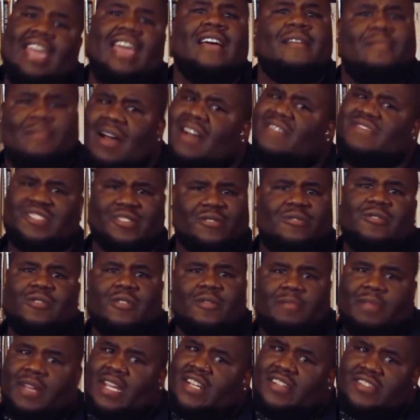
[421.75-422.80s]
earmuffs
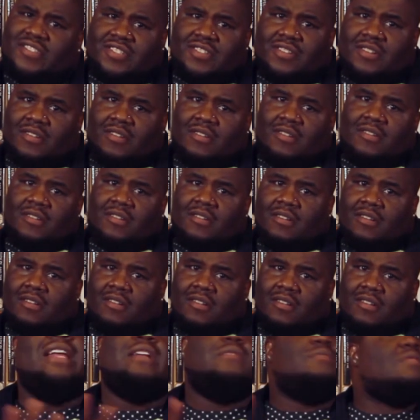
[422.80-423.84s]
on, bitch.
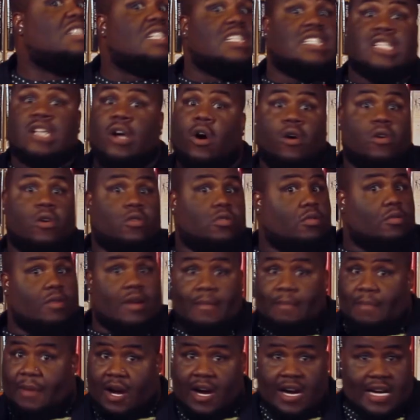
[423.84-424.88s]
It was a total
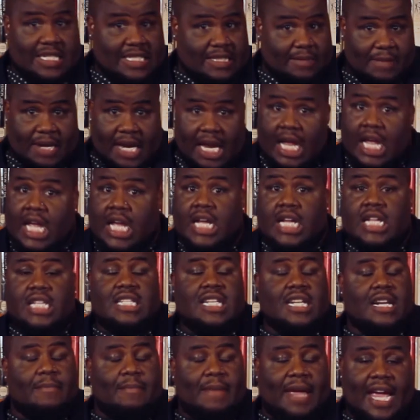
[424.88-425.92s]
embarrassment
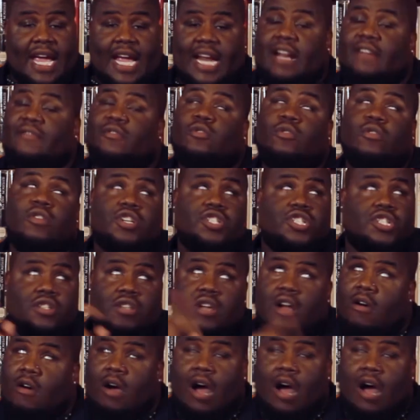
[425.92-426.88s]
to the man. And of course, you know